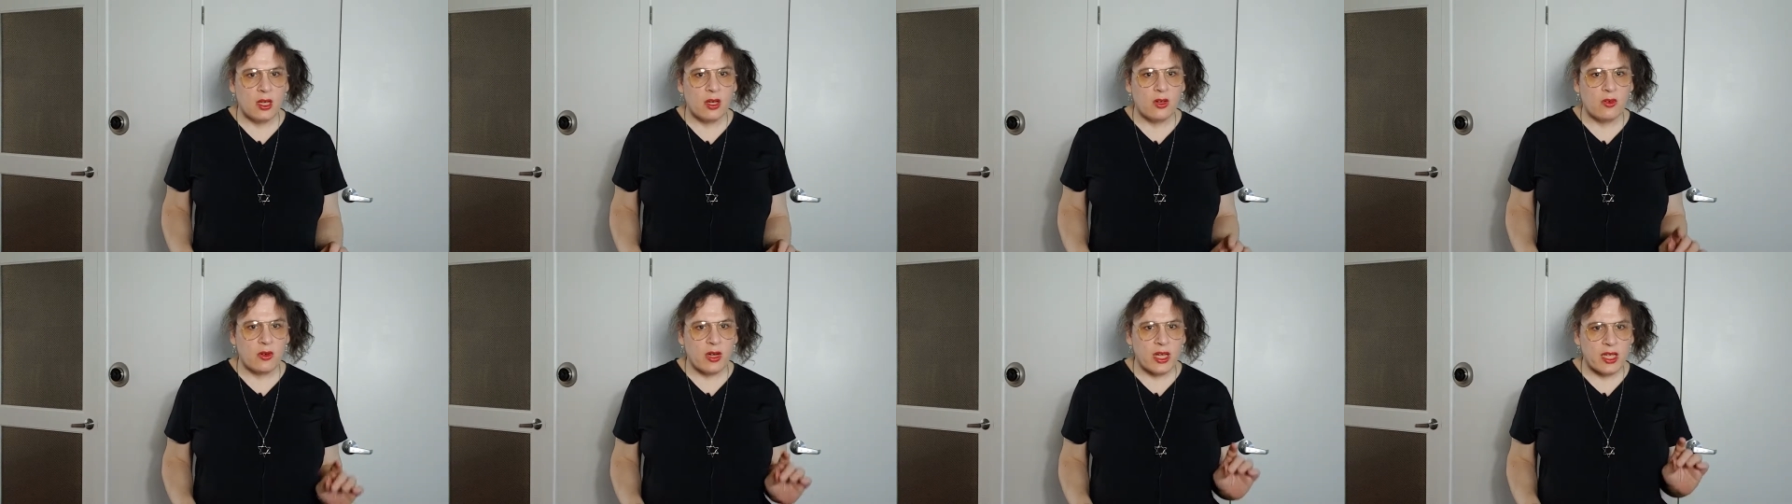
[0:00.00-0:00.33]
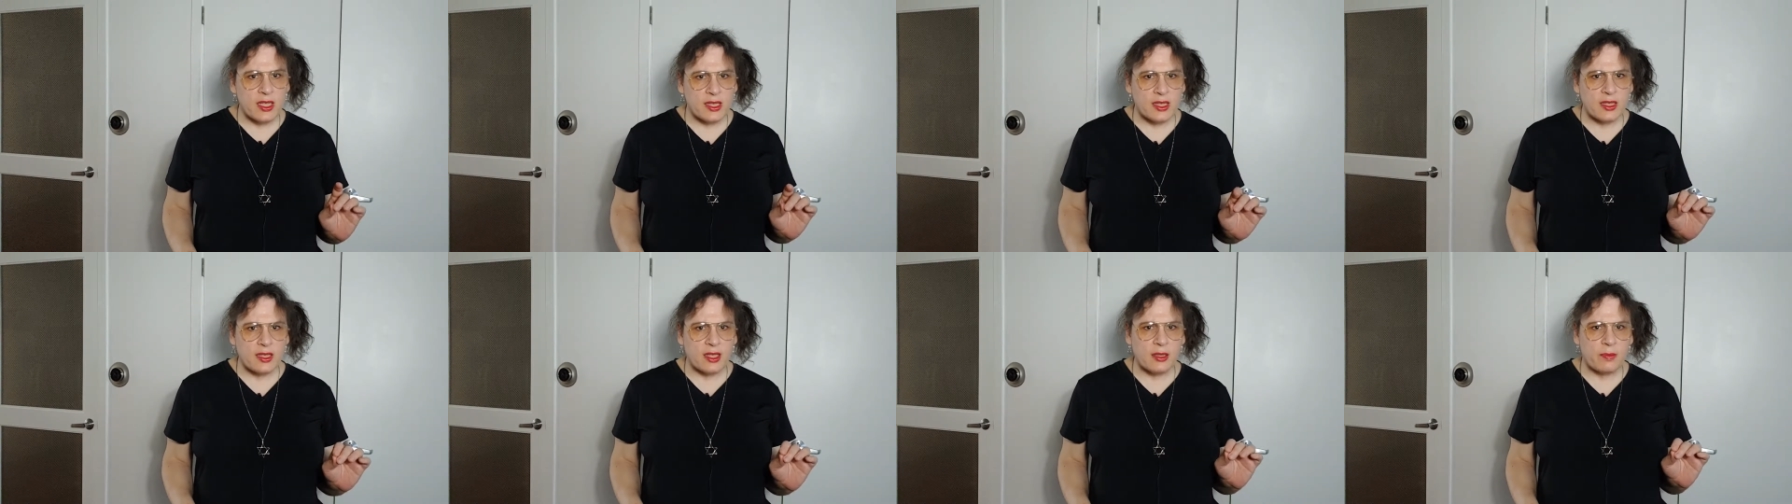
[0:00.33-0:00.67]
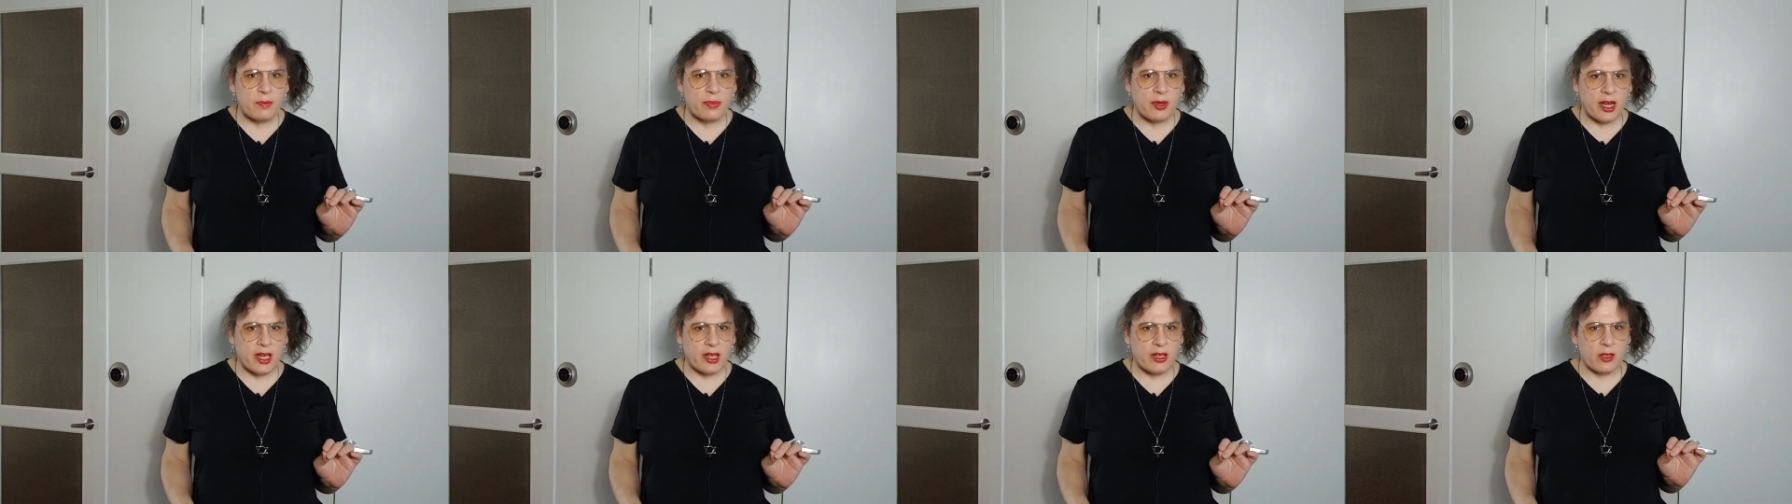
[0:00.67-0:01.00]
Recently,
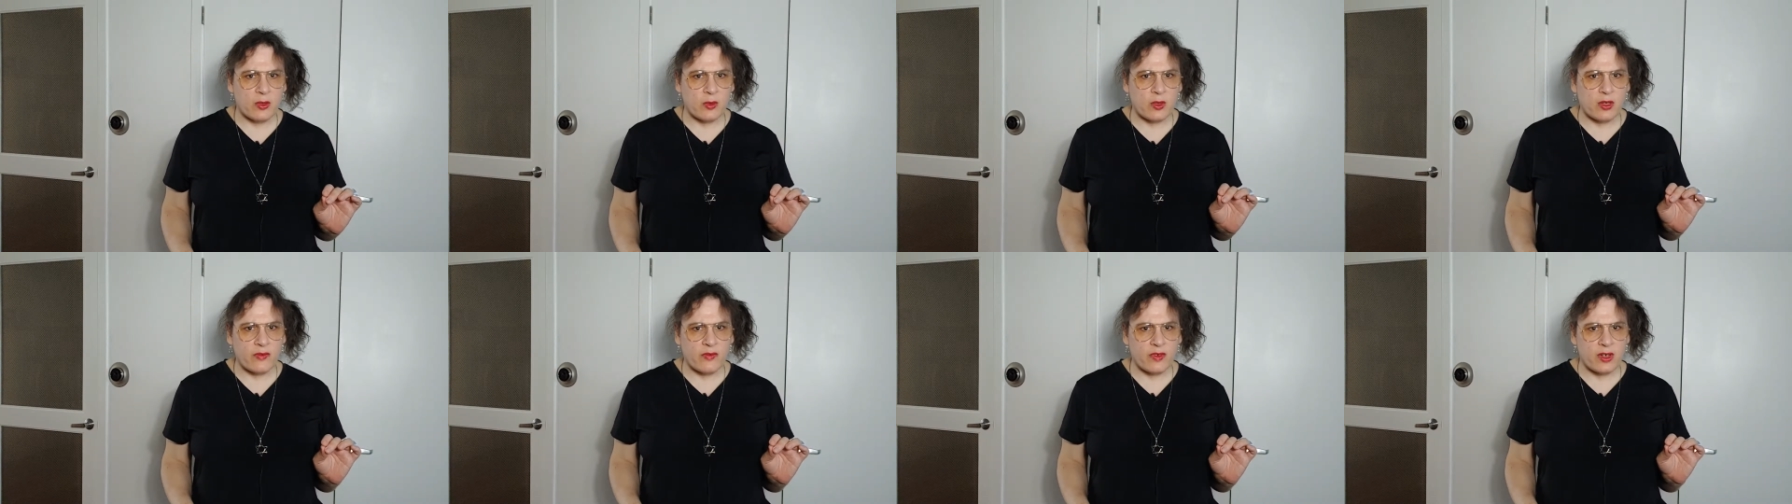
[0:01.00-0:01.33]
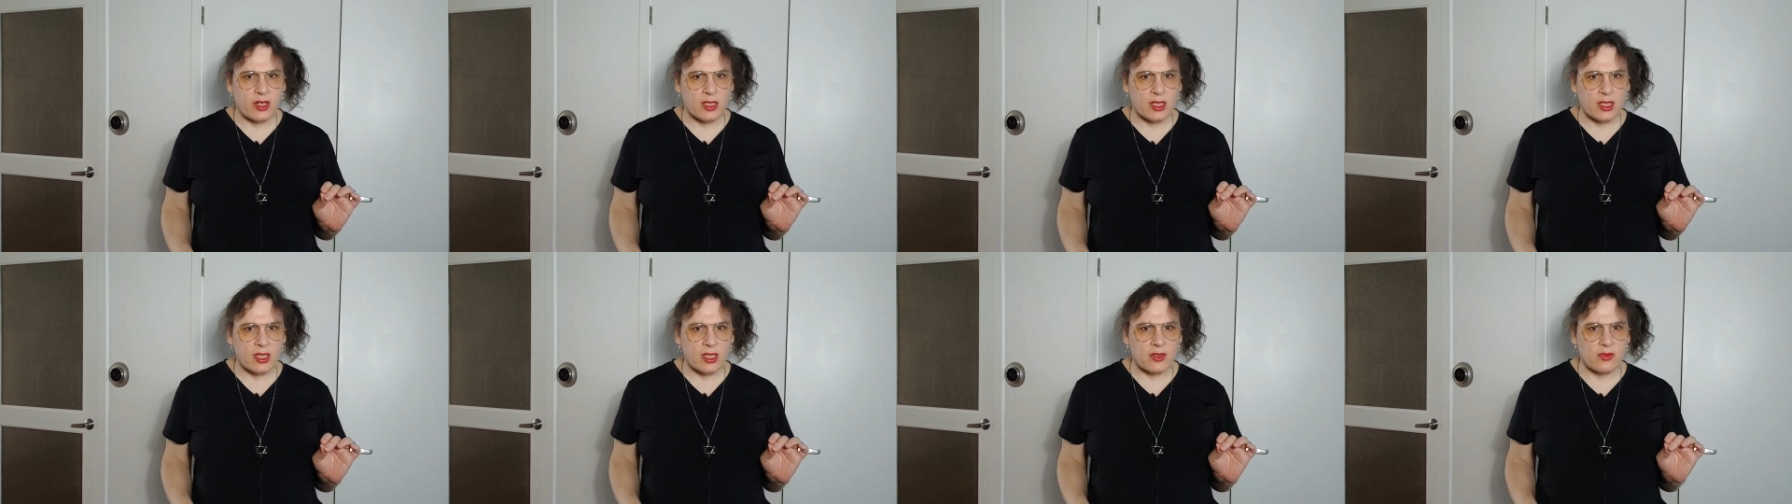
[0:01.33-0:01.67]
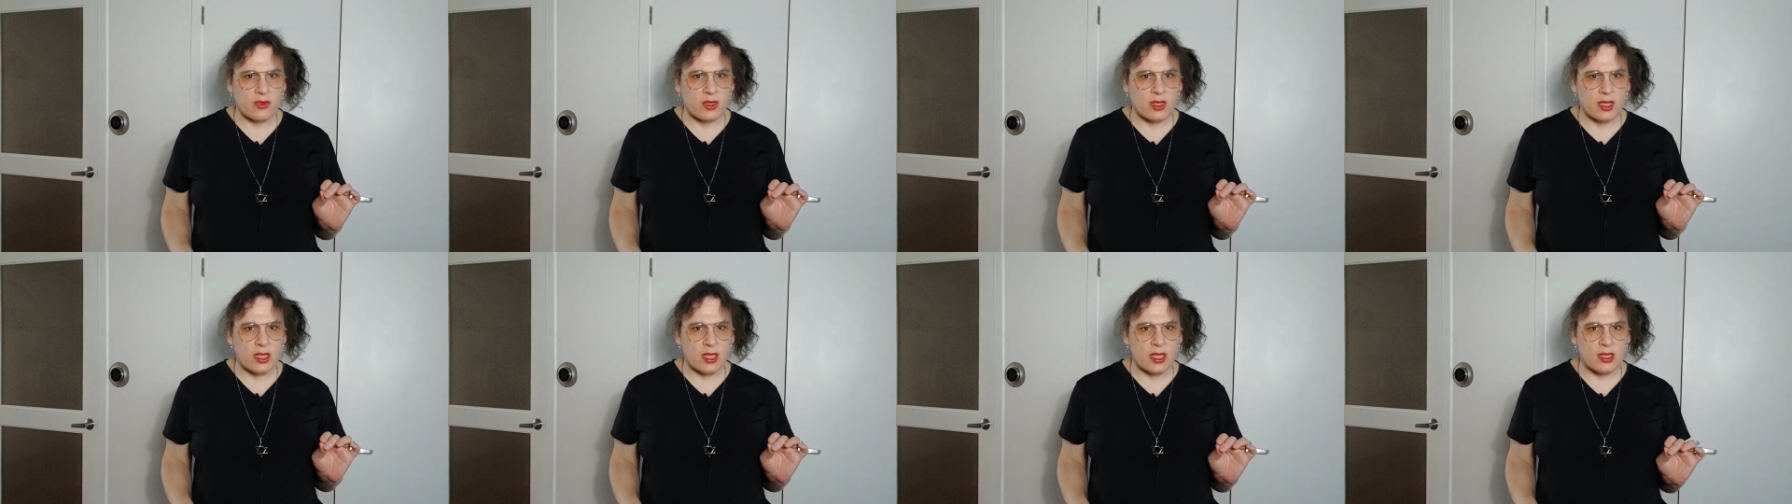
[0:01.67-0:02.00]
Prager University
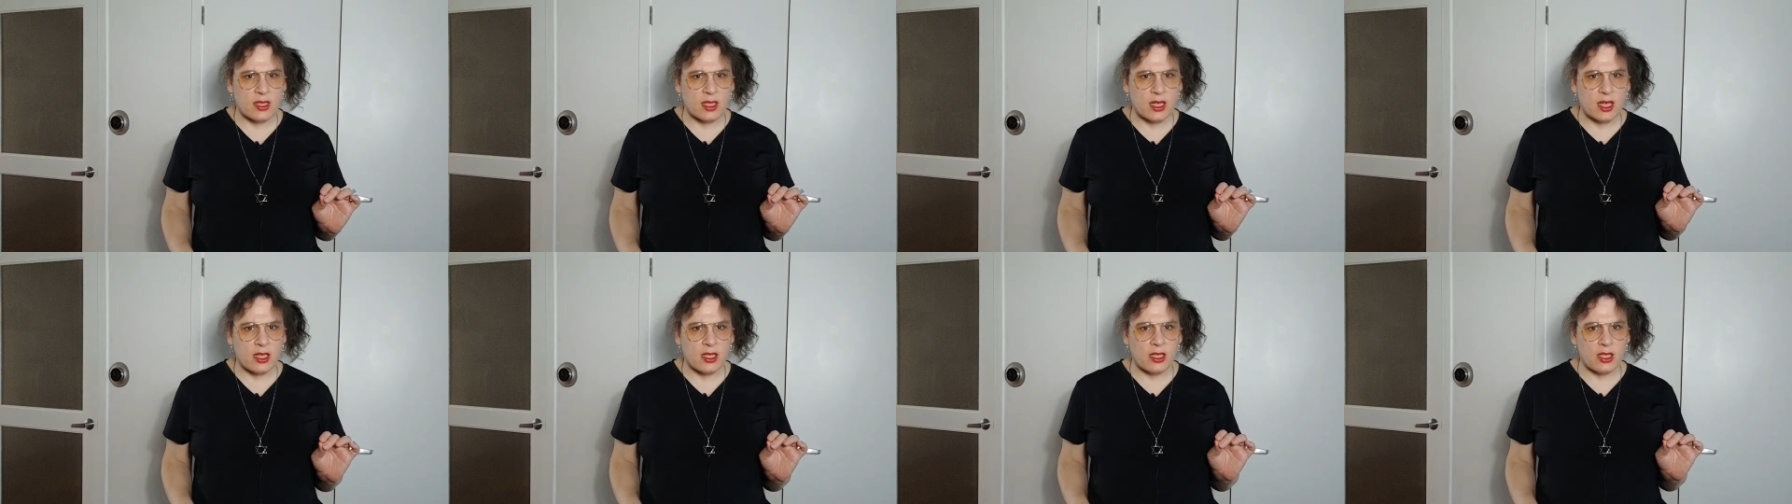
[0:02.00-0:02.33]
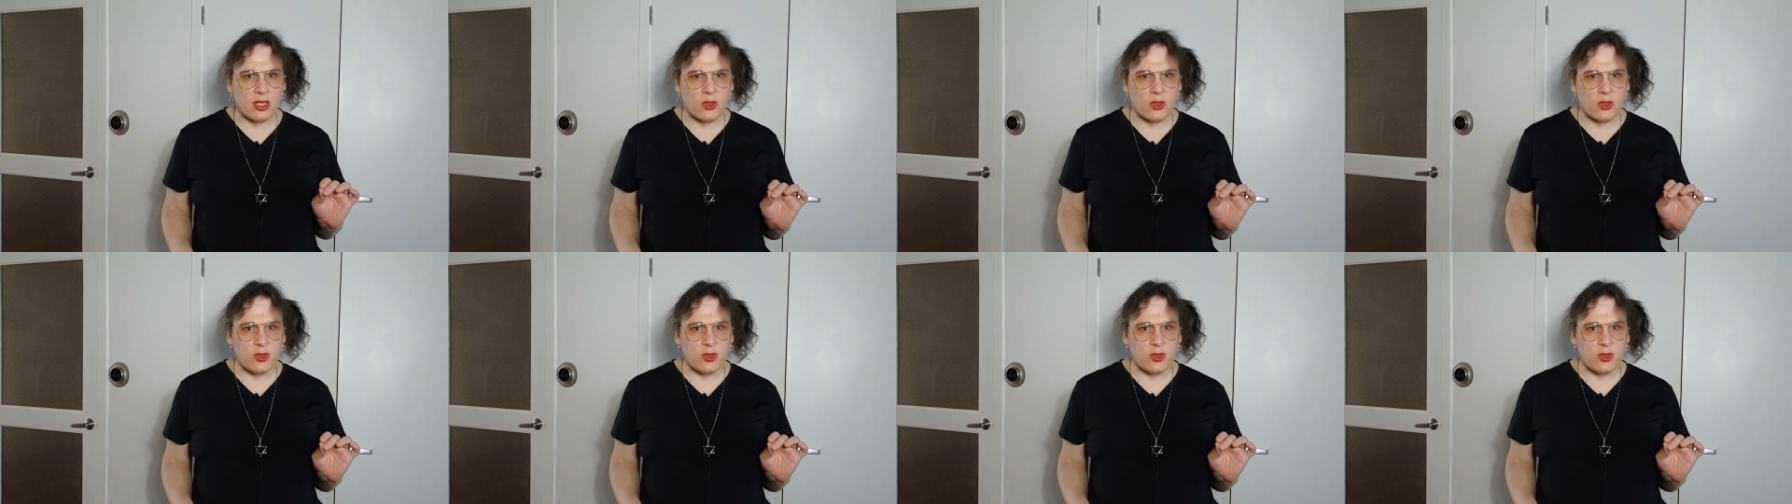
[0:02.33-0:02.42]
released on